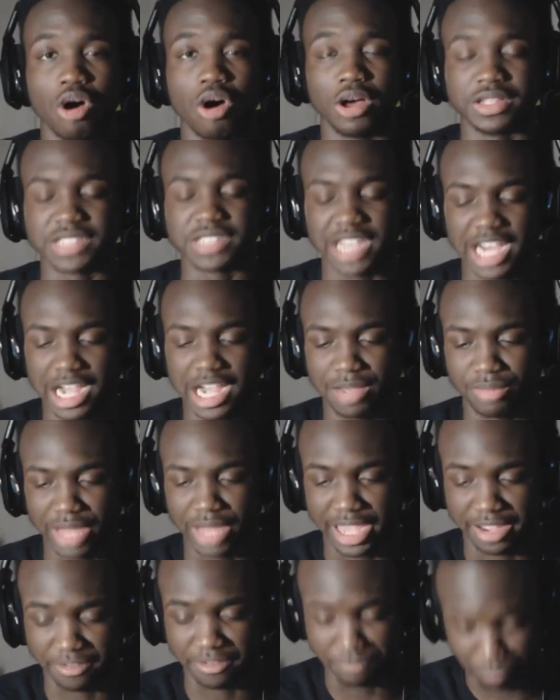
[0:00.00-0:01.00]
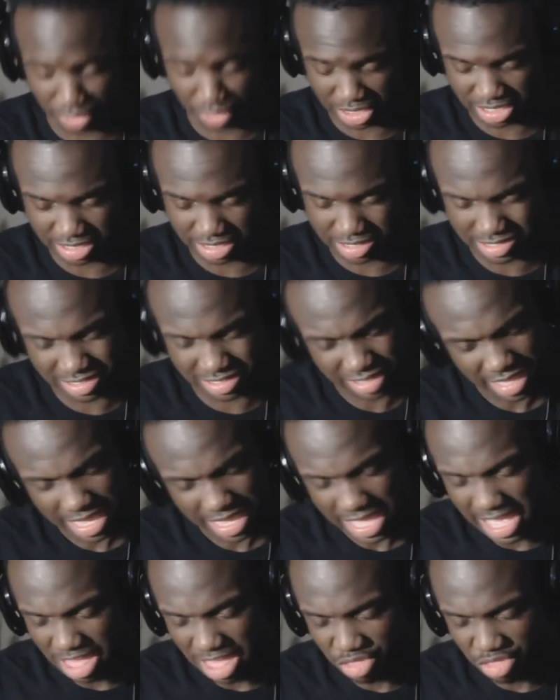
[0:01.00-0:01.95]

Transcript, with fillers: all time, like because